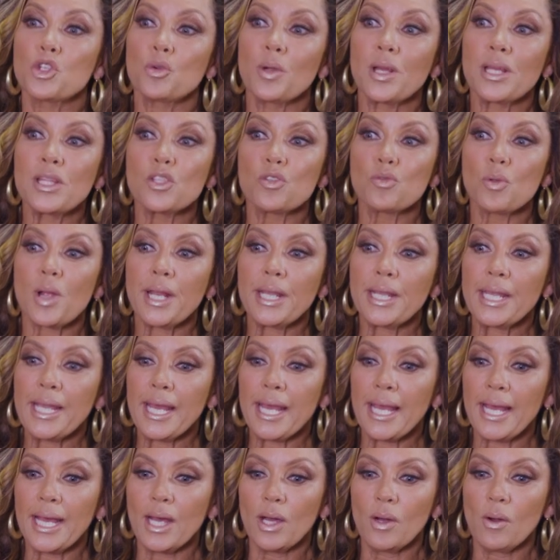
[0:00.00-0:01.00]
trends right
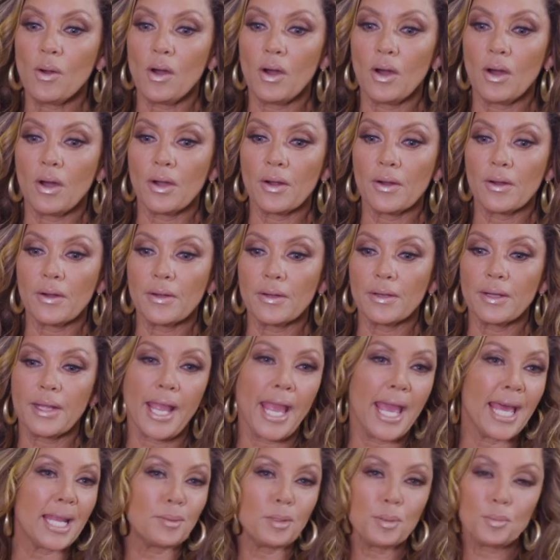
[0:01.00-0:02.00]
now are
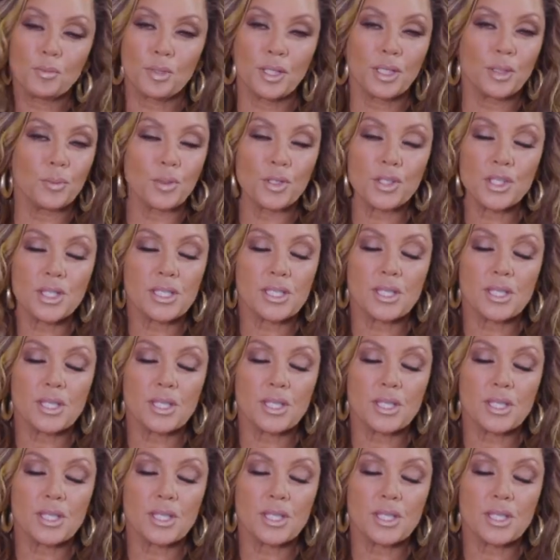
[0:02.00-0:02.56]
animal print, which